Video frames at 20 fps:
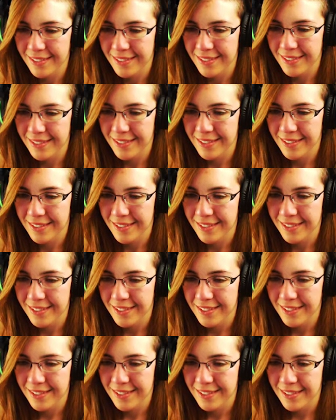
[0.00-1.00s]

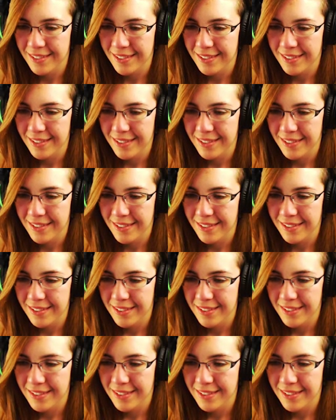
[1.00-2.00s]
[no speech]